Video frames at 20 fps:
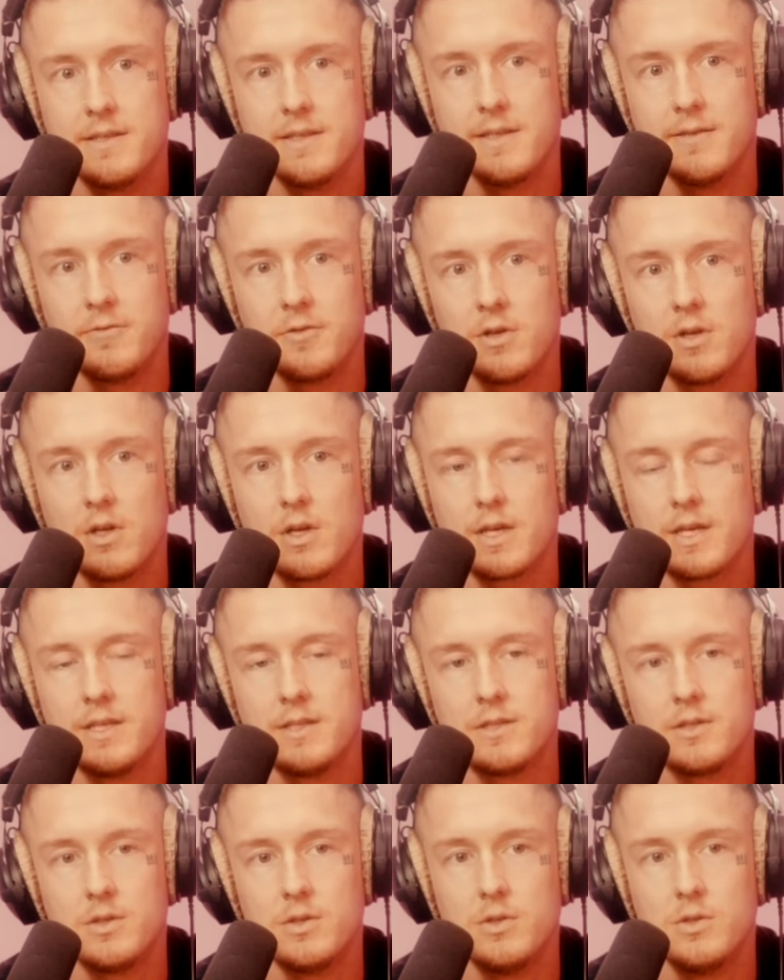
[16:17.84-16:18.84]
if you're looking
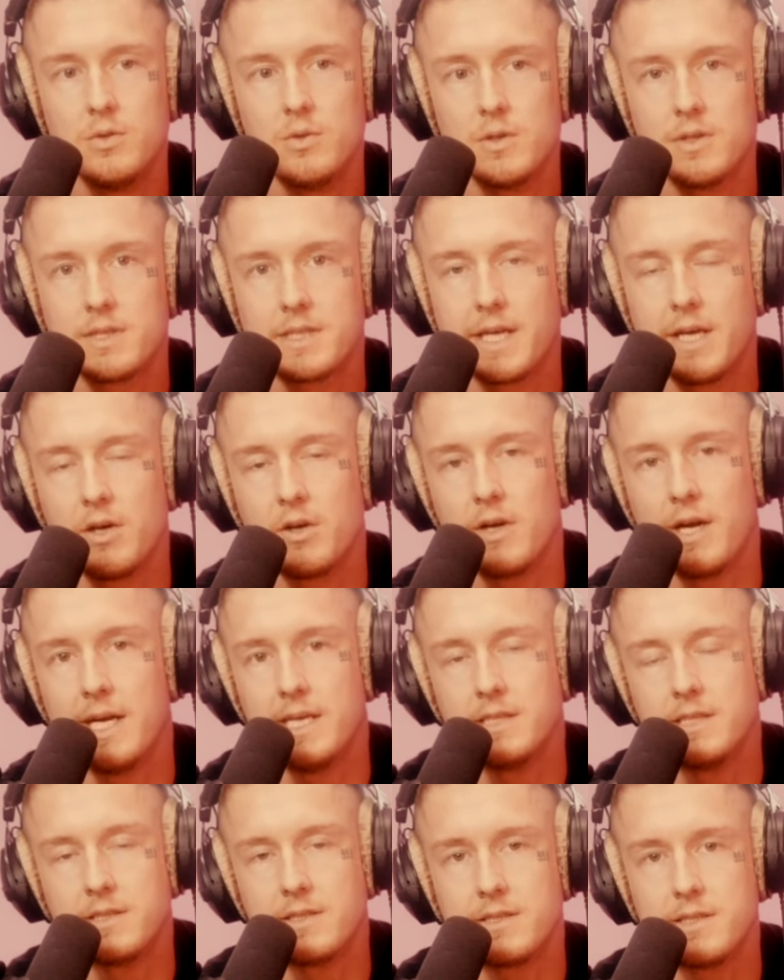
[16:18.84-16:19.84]
to scale your
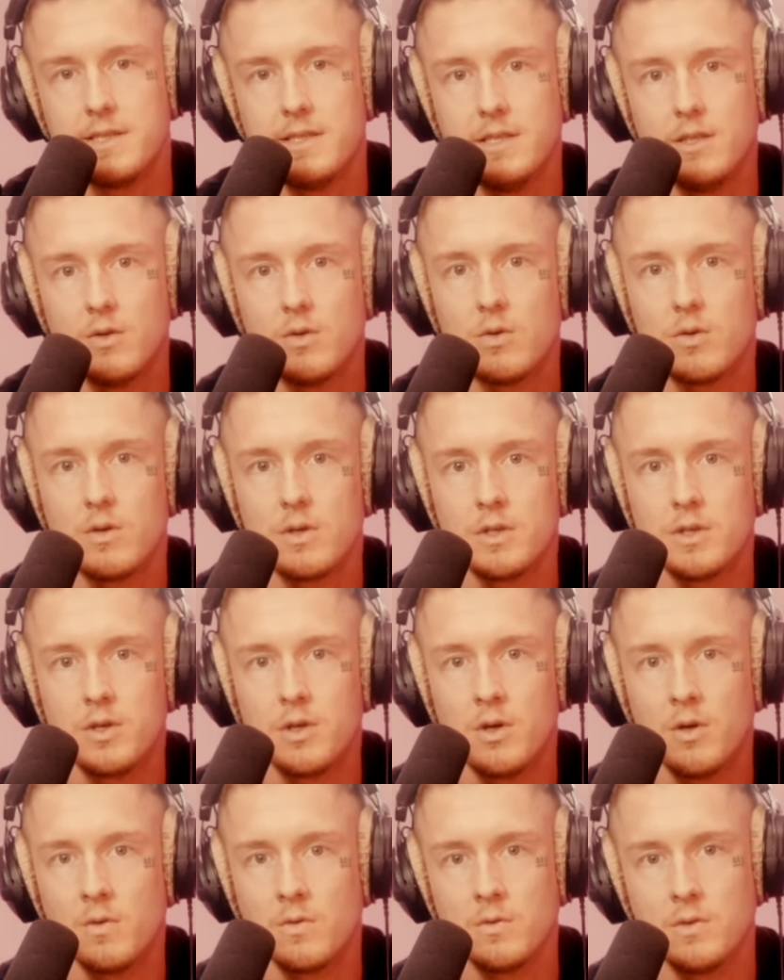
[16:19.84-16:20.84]
agency or your
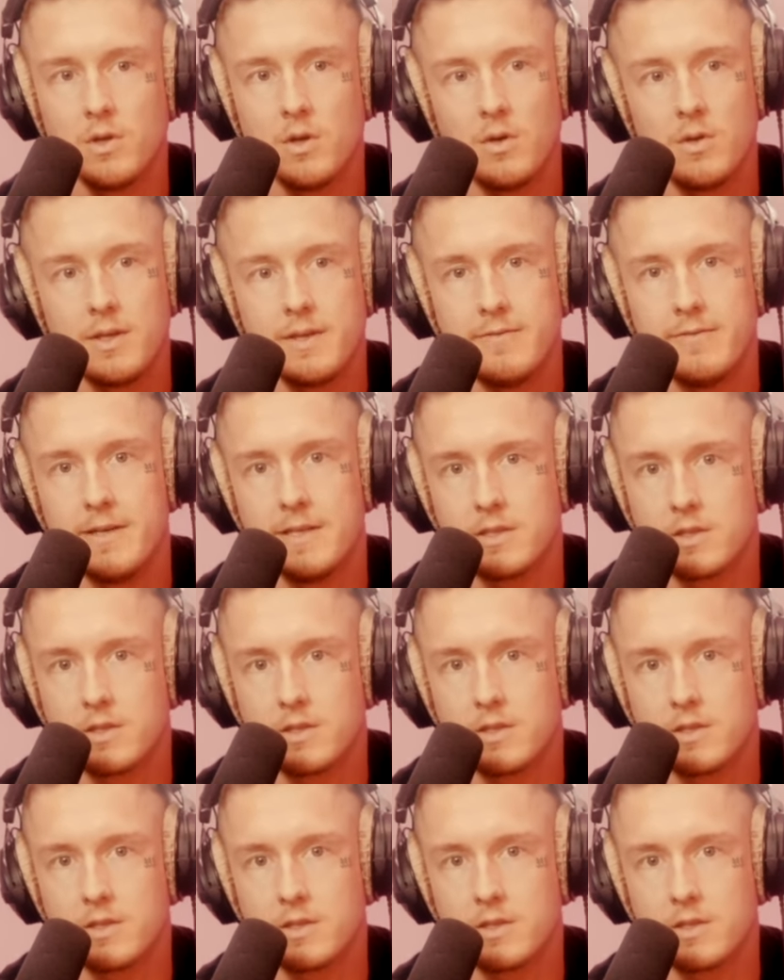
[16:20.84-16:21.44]
own OnlyFans